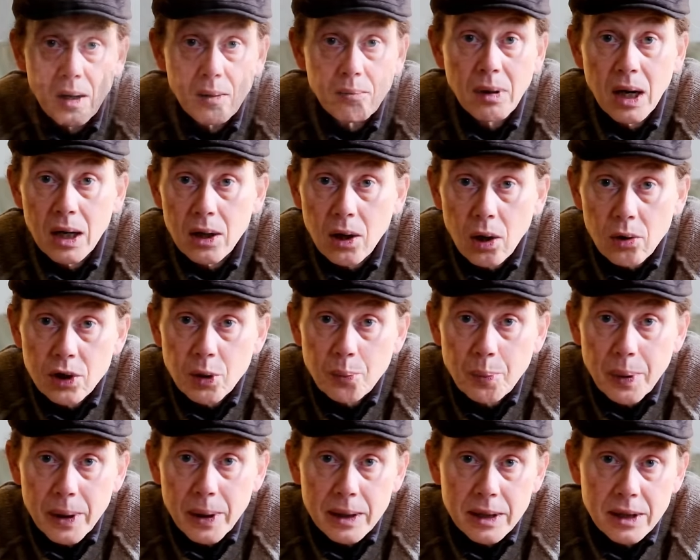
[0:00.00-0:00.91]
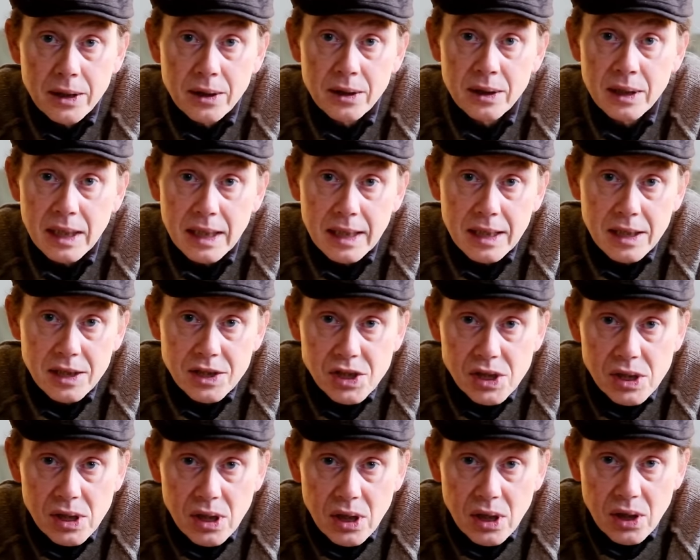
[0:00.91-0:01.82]
My own opinion
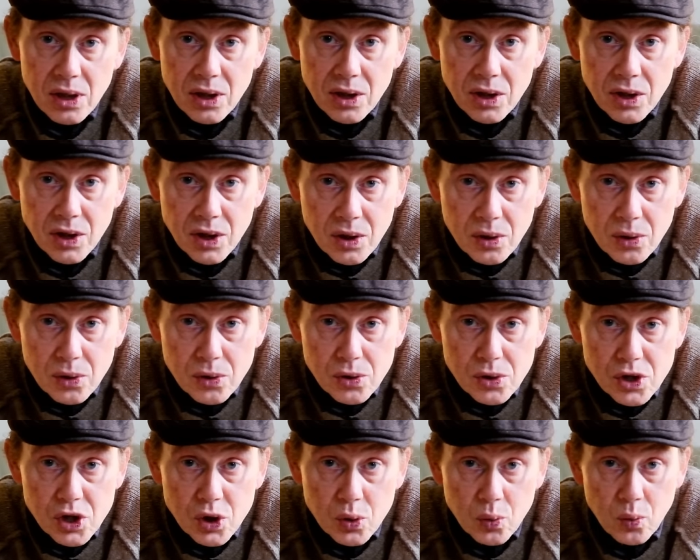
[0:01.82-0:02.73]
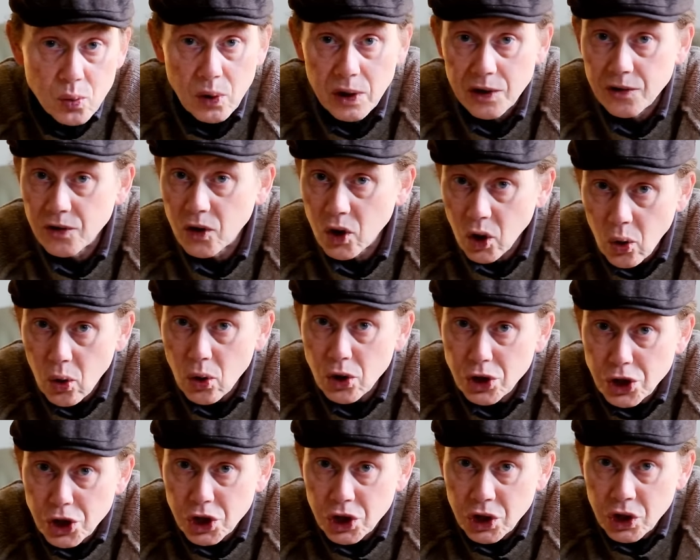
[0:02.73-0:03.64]
is that, used with
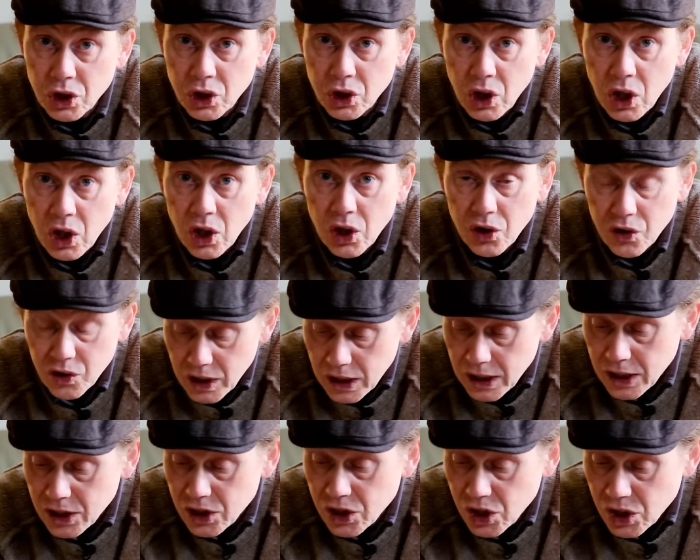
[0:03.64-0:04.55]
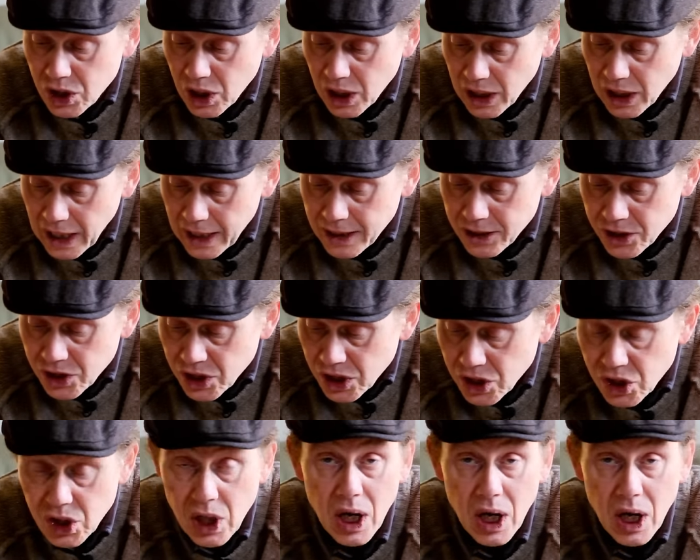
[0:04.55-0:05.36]
caution, these lenses